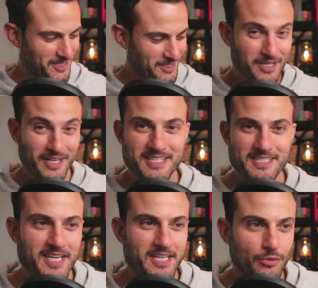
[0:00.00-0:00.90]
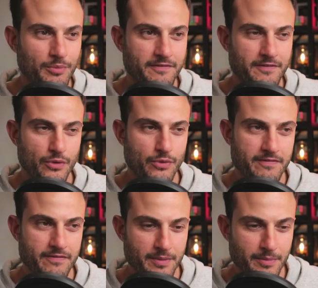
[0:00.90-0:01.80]
but I'll try and stay a little bit further away
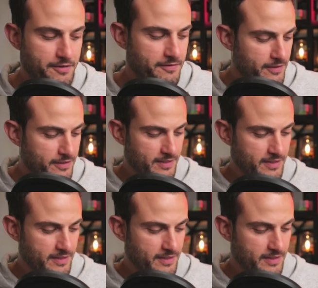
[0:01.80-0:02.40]
from the microphone.